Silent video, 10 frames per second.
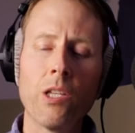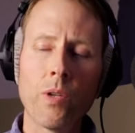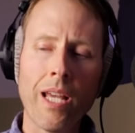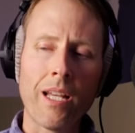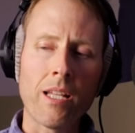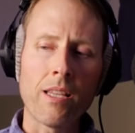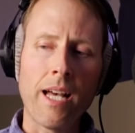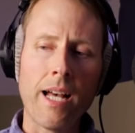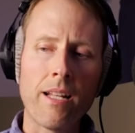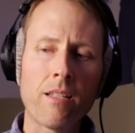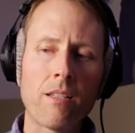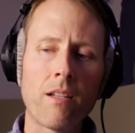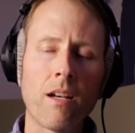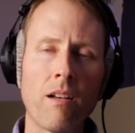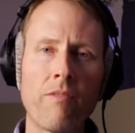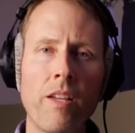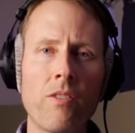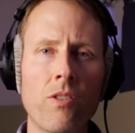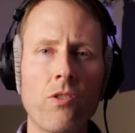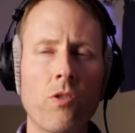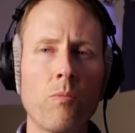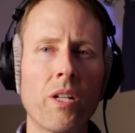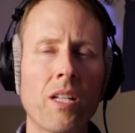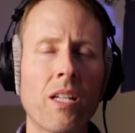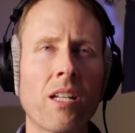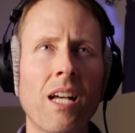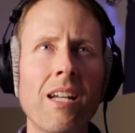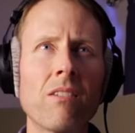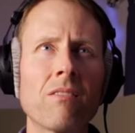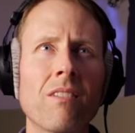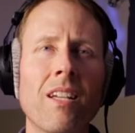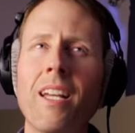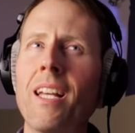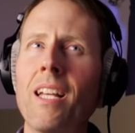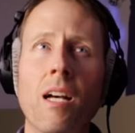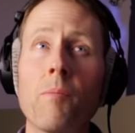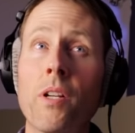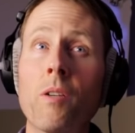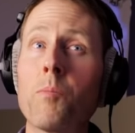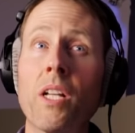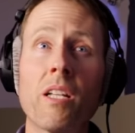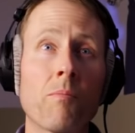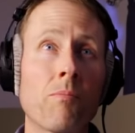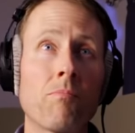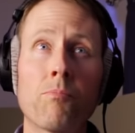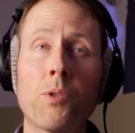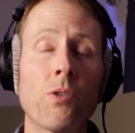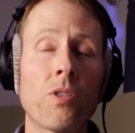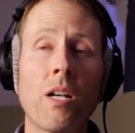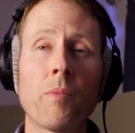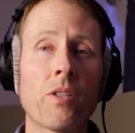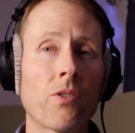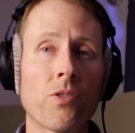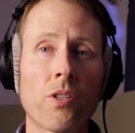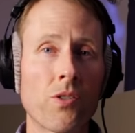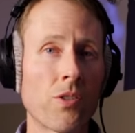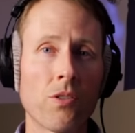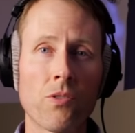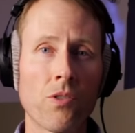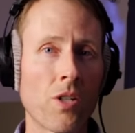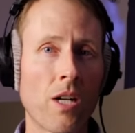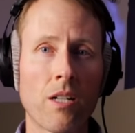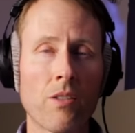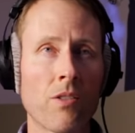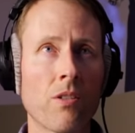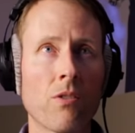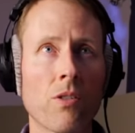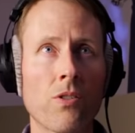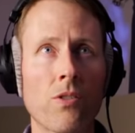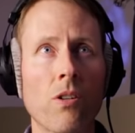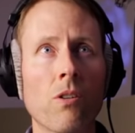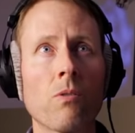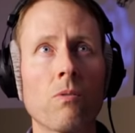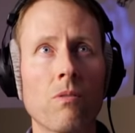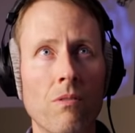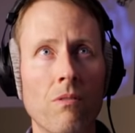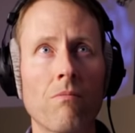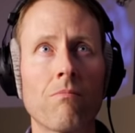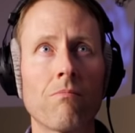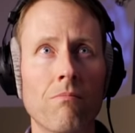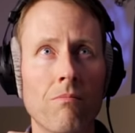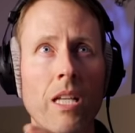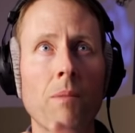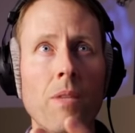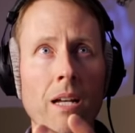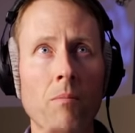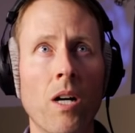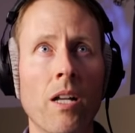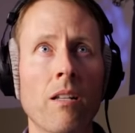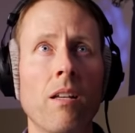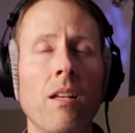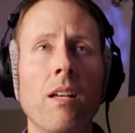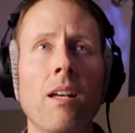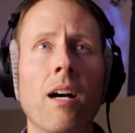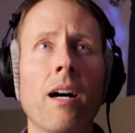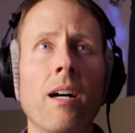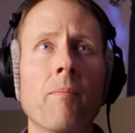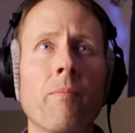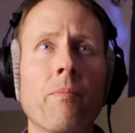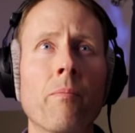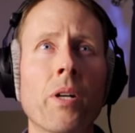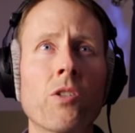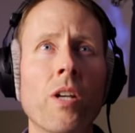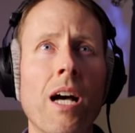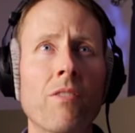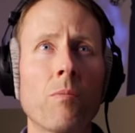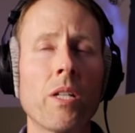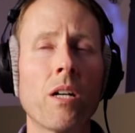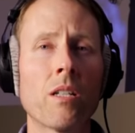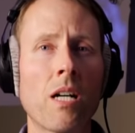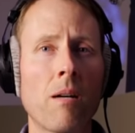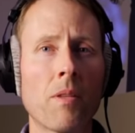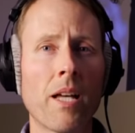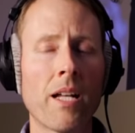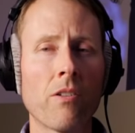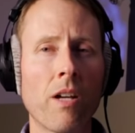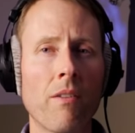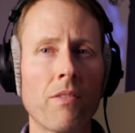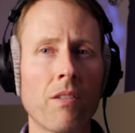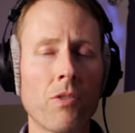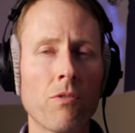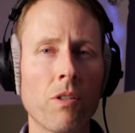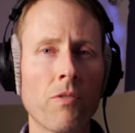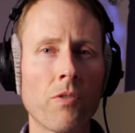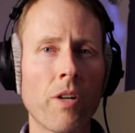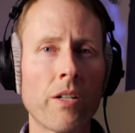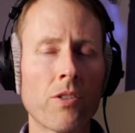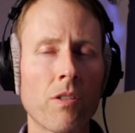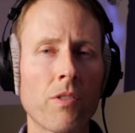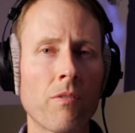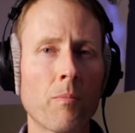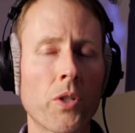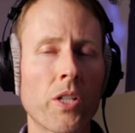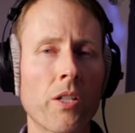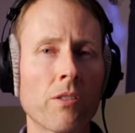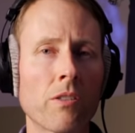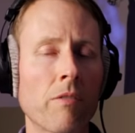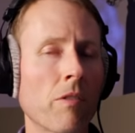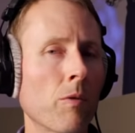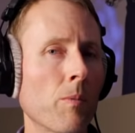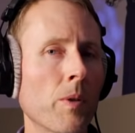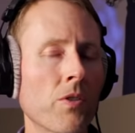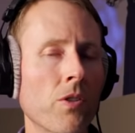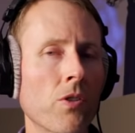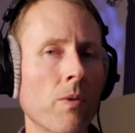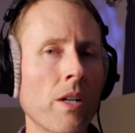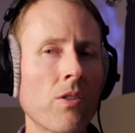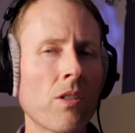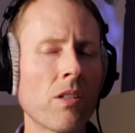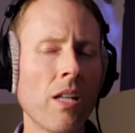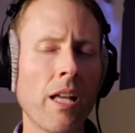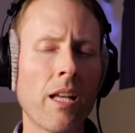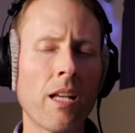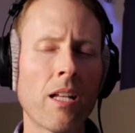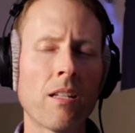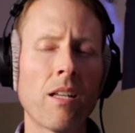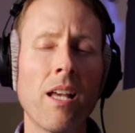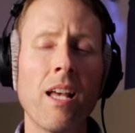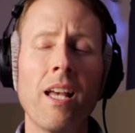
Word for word: you can get that uh, phase issue. But again, I don't. There are plenty of pro sound mixers that are still using shotguns indoors, so keep that in mind, um, but you have to be on top of that, and you have to, if you if you find yourself in a particularly reverberant situation and